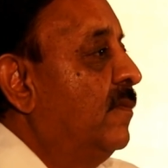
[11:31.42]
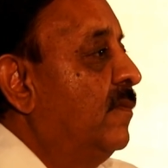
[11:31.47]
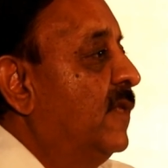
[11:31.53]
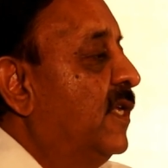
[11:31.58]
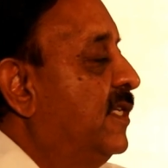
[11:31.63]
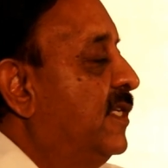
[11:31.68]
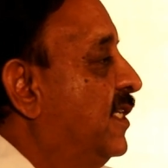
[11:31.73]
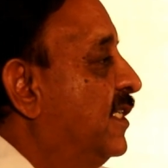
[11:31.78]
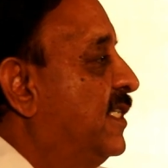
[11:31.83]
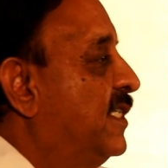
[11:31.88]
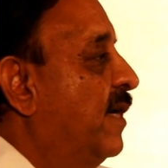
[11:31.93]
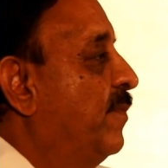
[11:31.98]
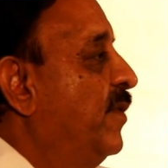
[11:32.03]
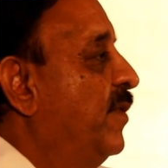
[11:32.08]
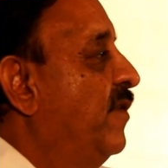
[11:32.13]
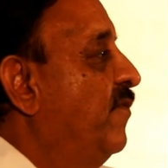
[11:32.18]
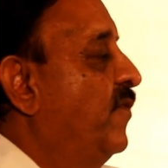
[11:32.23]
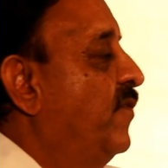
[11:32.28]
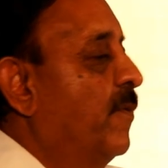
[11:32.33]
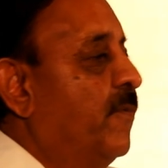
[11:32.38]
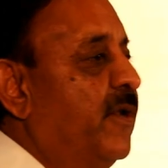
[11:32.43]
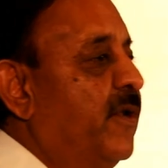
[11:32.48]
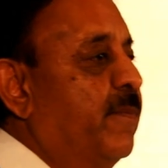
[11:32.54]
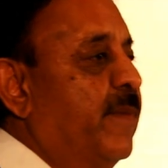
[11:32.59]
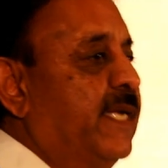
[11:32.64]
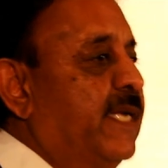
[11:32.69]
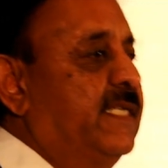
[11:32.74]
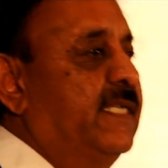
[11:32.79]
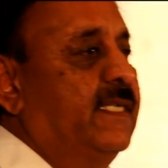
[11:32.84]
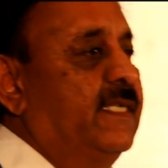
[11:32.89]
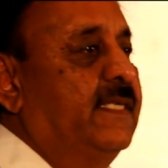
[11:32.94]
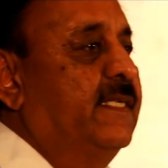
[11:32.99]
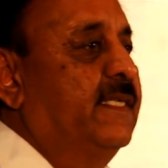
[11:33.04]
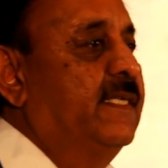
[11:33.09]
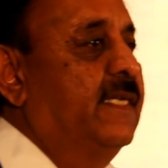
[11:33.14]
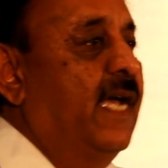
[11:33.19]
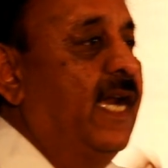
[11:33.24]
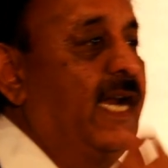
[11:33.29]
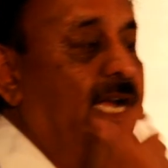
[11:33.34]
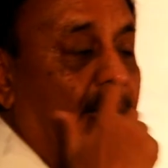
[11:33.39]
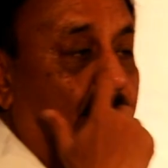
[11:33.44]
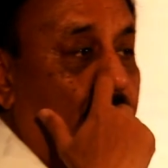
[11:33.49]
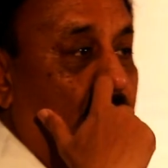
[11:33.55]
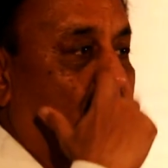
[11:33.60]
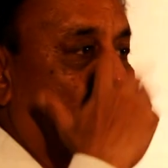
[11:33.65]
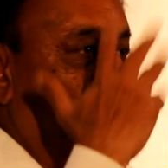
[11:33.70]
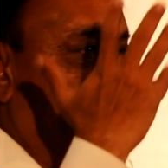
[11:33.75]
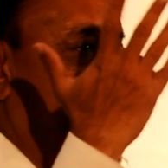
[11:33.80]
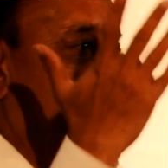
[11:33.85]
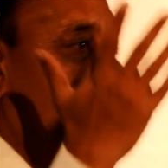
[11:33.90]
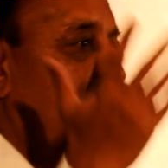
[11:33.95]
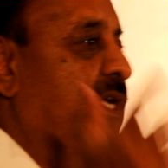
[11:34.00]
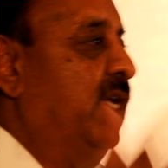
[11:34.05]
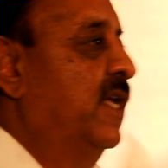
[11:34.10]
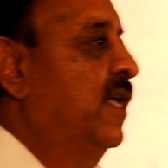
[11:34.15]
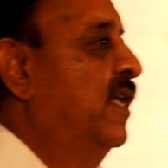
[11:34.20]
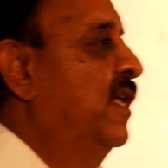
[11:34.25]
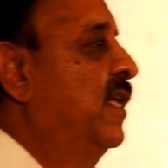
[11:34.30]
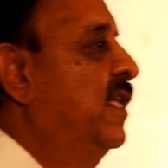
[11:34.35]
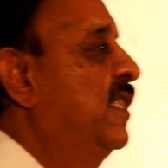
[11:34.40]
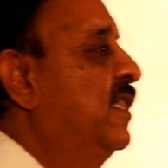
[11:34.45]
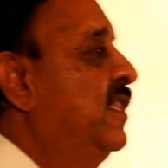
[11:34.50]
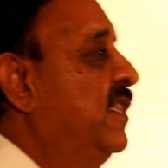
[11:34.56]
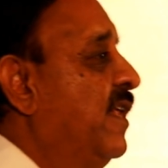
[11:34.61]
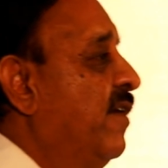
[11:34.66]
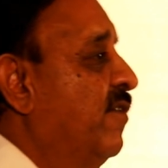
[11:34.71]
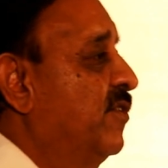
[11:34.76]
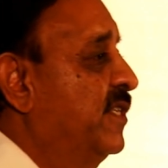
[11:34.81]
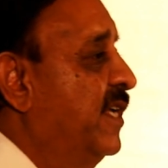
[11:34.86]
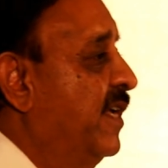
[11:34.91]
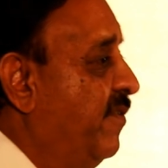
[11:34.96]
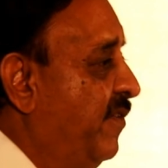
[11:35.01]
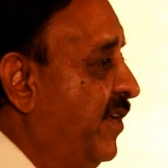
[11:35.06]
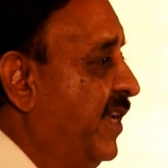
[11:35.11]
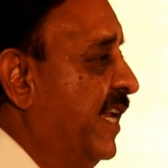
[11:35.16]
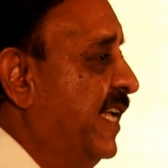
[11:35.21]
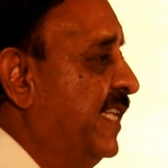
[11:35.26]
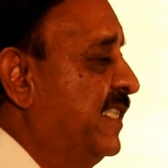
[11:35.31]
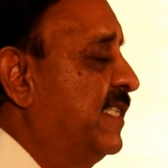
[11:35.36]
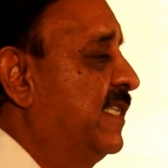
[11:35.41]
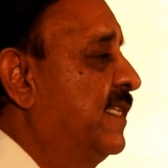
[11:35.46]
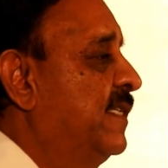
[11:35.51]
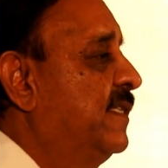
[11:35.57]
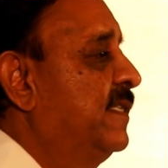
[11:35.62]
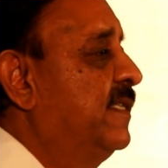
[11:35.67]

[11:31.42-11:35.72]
It just happened in February, March, and come monsoon, there was a heavy rains.